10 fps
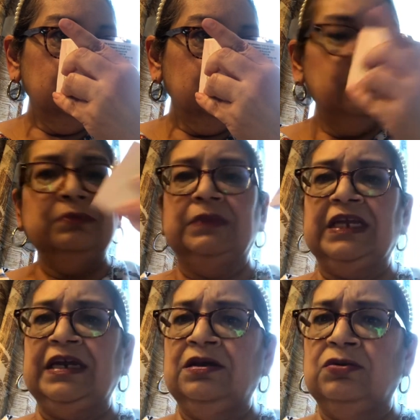hmm,
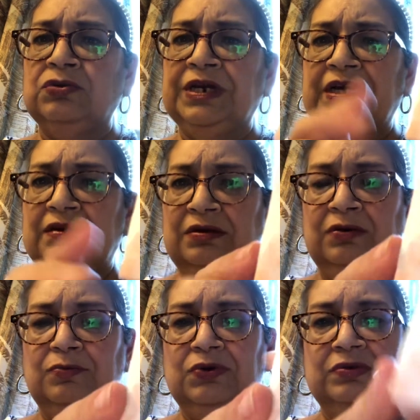like coconut
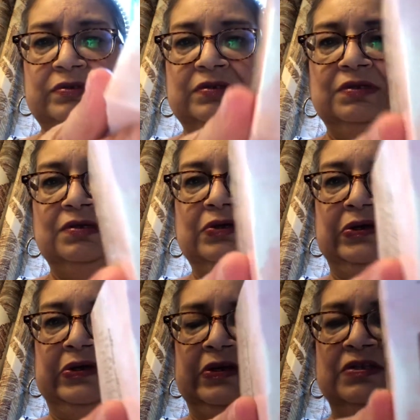almost.
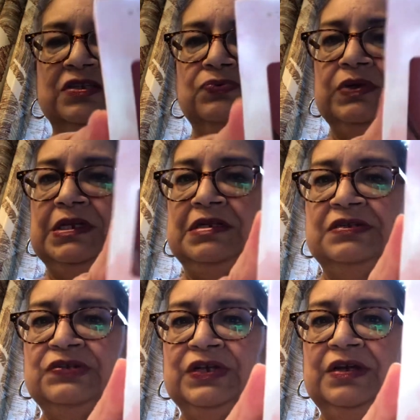It's a really
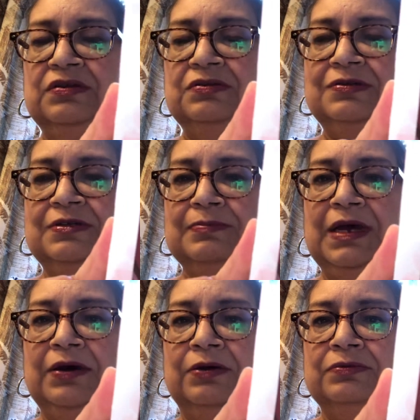distinct
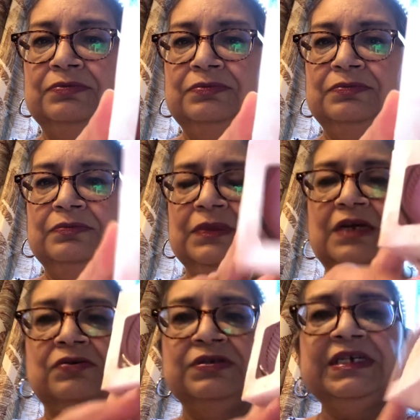smell
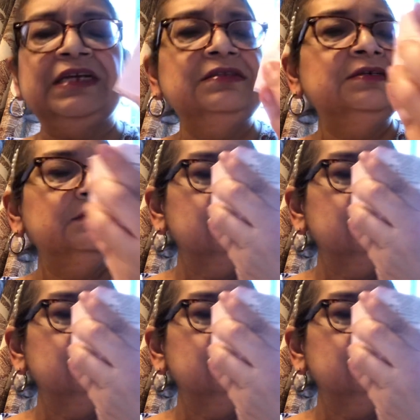or scent